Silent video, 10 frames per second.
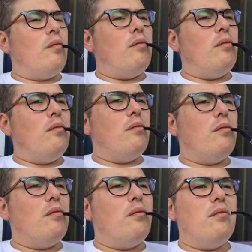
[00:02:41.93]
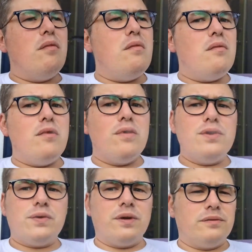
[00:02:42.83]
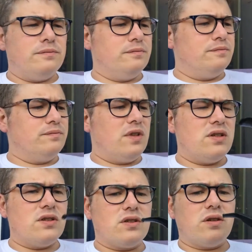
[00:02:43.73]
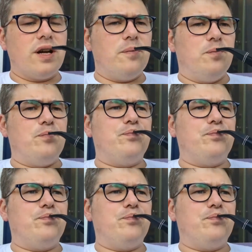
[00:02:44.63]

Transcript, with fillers: Mmm. This one, mm, this is great.